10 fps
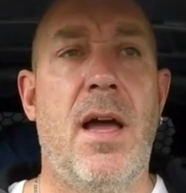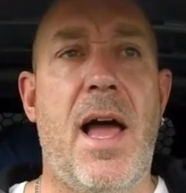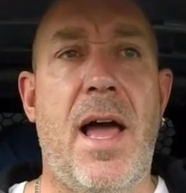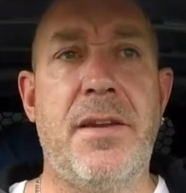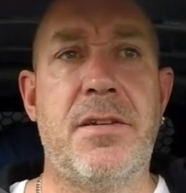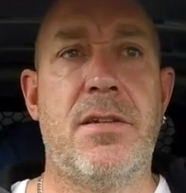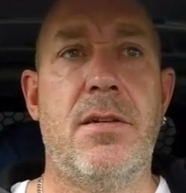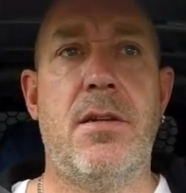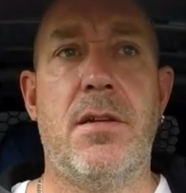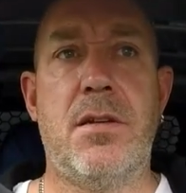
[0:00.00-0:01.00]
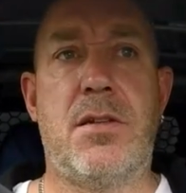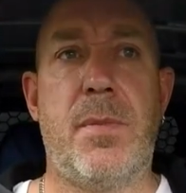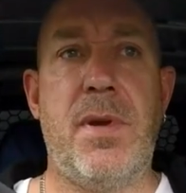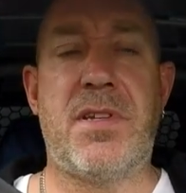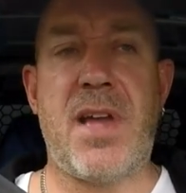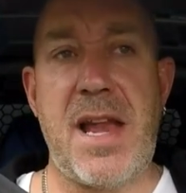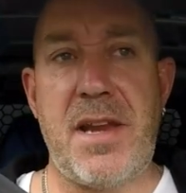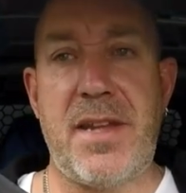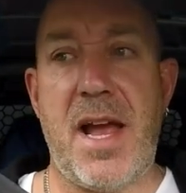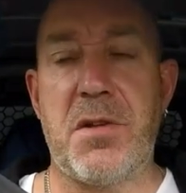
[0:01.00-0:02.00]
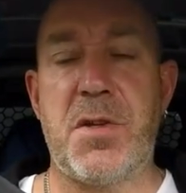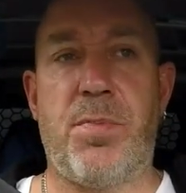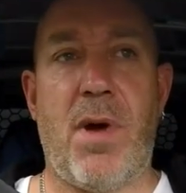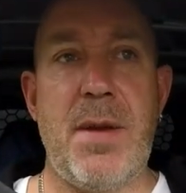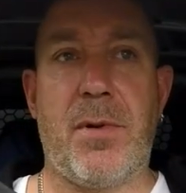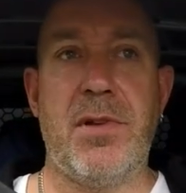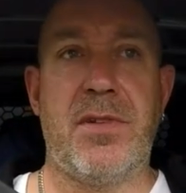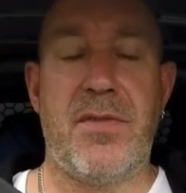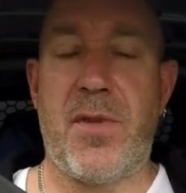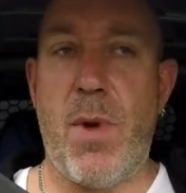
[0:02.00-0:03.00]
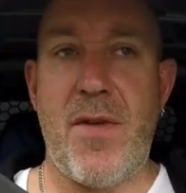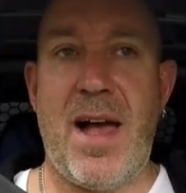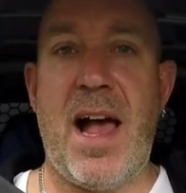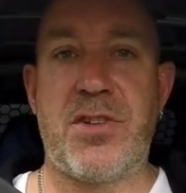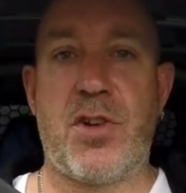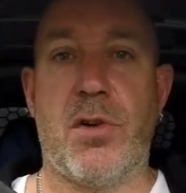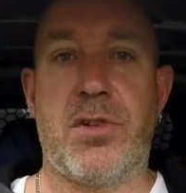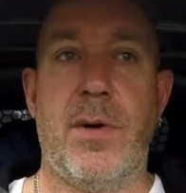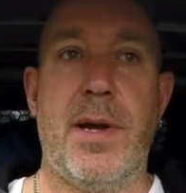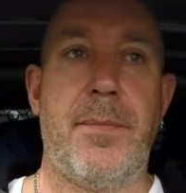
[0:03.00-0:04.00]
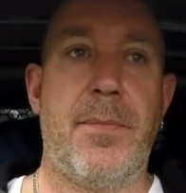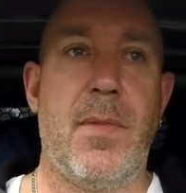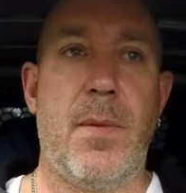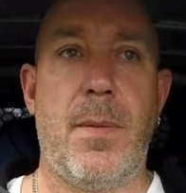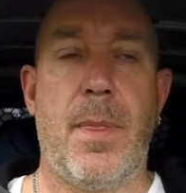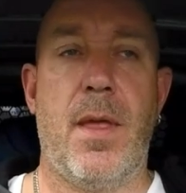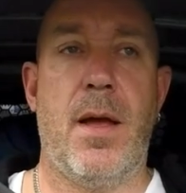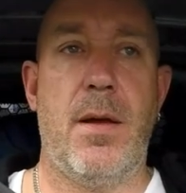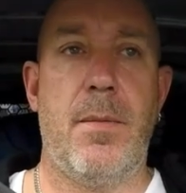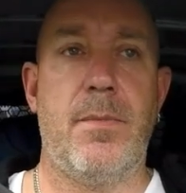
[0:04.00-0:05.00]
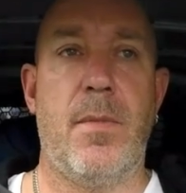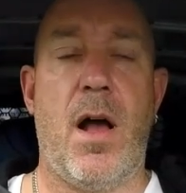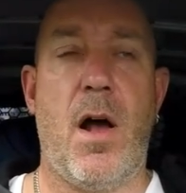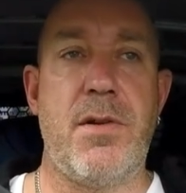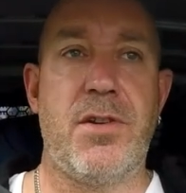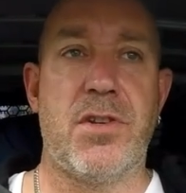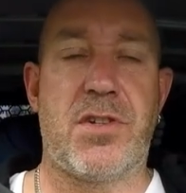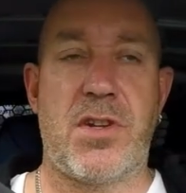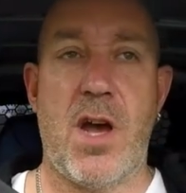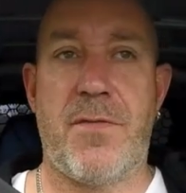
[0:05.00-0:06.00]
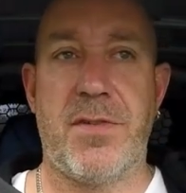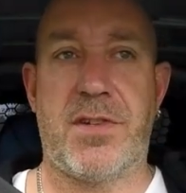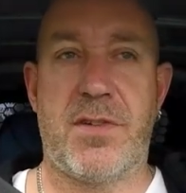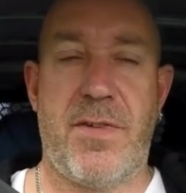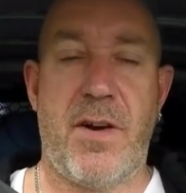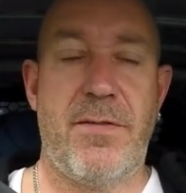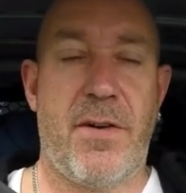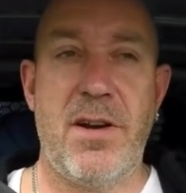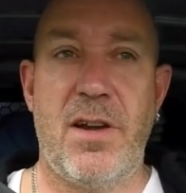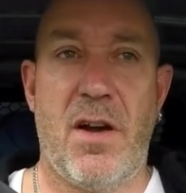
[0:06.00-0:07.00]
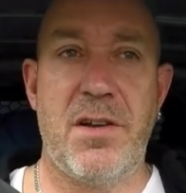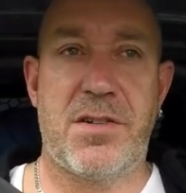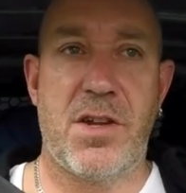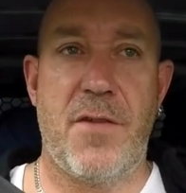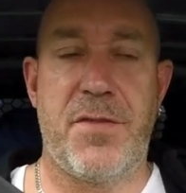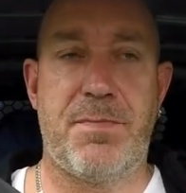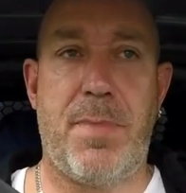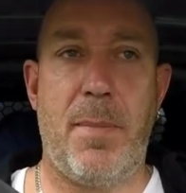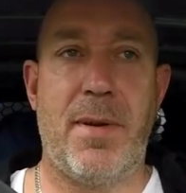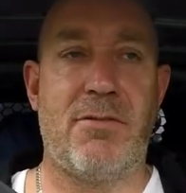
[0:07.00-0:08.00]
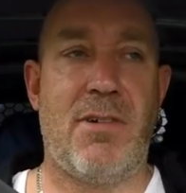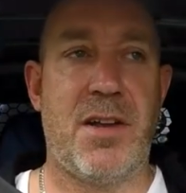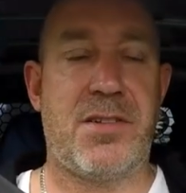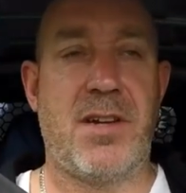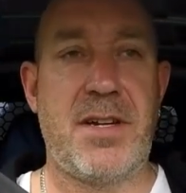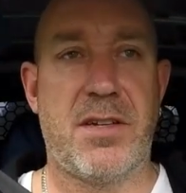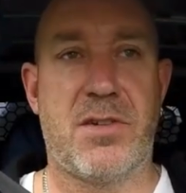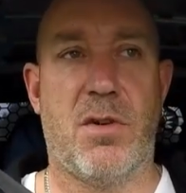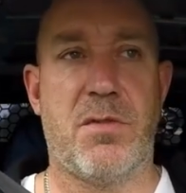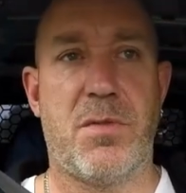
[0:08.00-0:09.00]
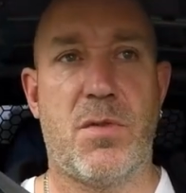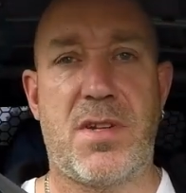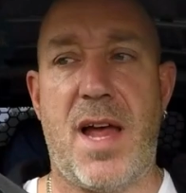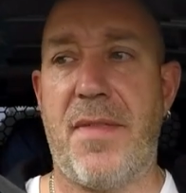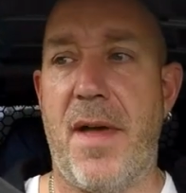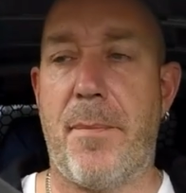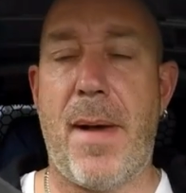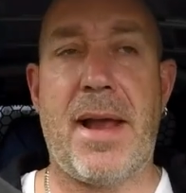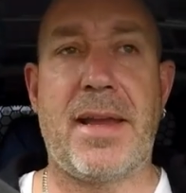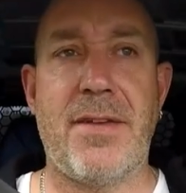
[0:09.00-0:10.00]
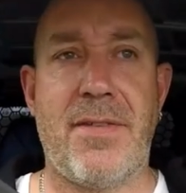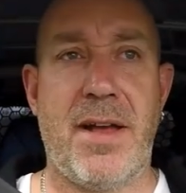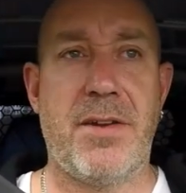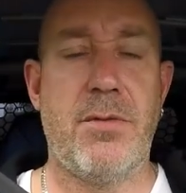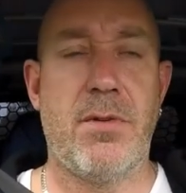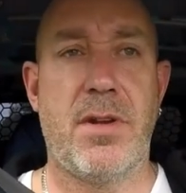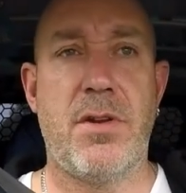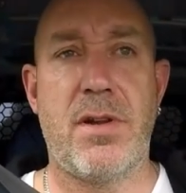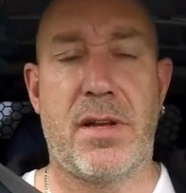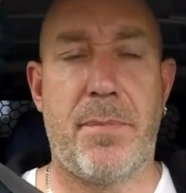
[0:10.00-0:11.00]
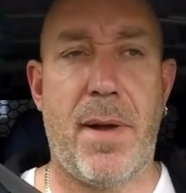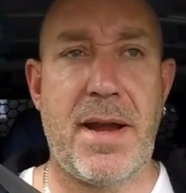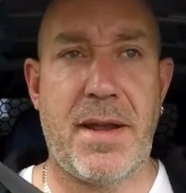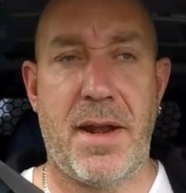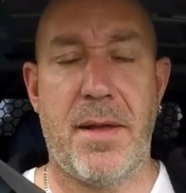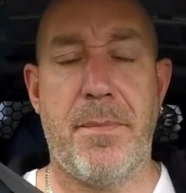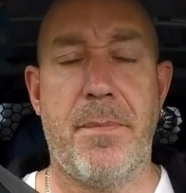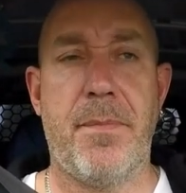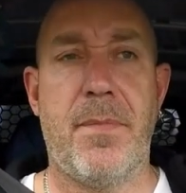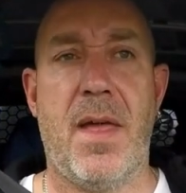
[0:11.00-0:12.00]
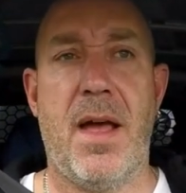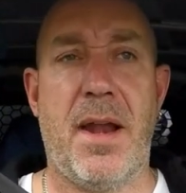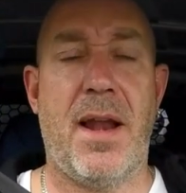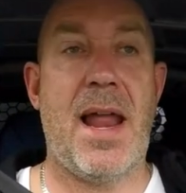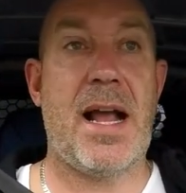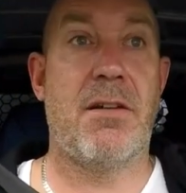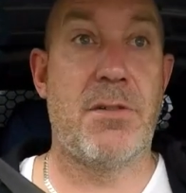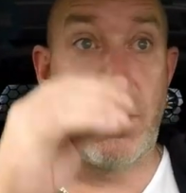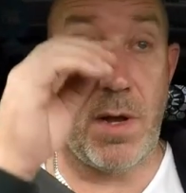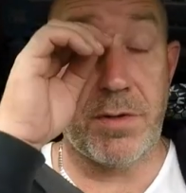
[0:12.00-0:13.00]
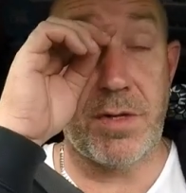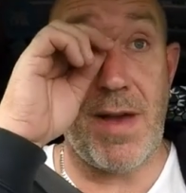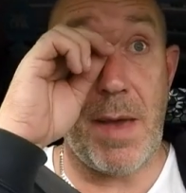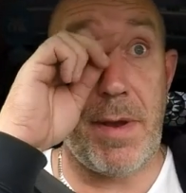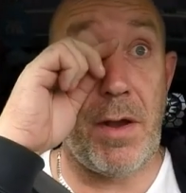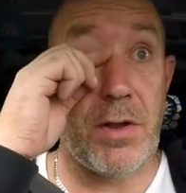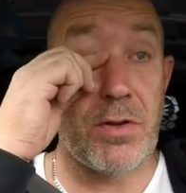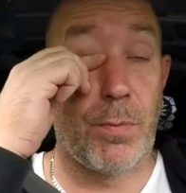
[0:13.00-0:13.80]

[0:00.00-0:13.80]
and to be sanded down and sprayed because the weather has got to it. Only just surface, very very light surface, bubbling rust. So I need to sort of sand that back and give that a new new look of paint and a and a lacquer as well. So that'd be a nice